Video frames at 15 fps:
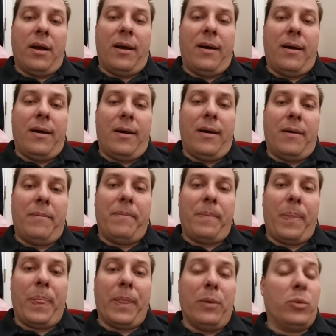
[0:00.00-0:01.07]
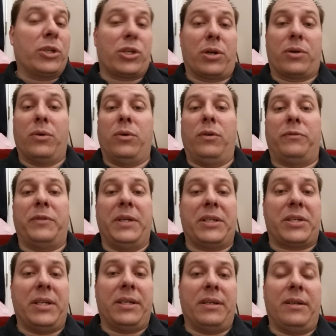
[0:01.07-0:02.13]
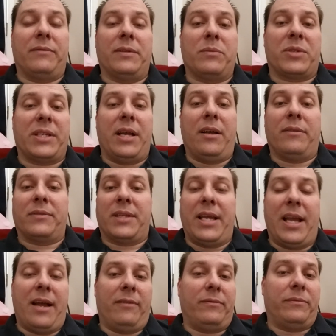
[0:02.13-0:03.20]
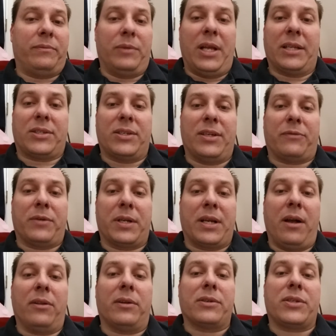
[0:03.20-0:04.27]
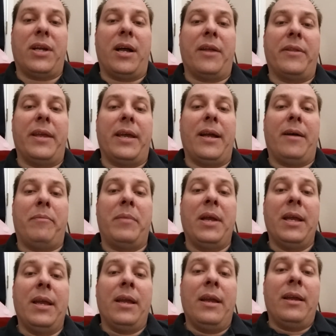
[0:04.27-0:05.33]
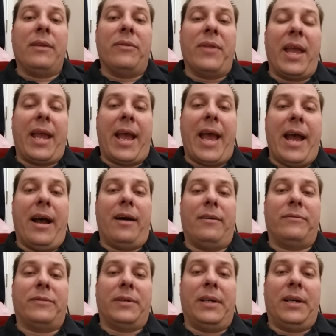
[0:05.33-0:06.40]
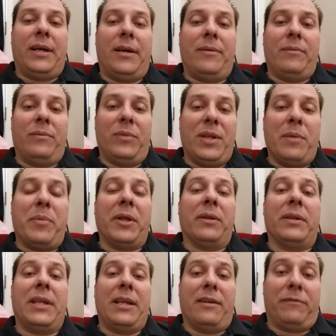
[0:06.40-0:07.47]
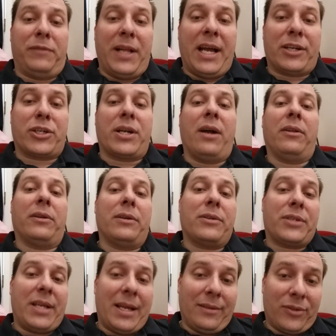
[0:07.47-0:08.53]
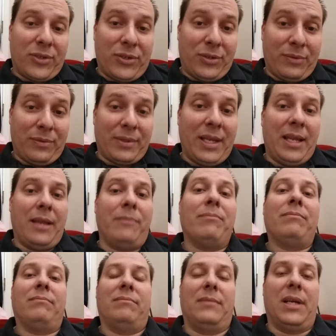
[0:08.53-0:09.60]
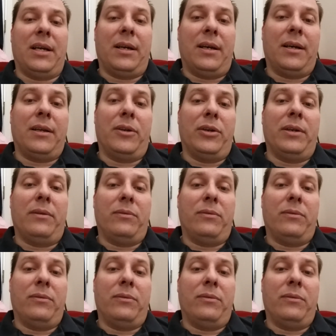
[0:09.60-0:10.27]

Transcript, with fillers: um, which are cool fish in and of themselves. They have lots of different colors on them. They have uh, the ability to flash colors, hence the uh,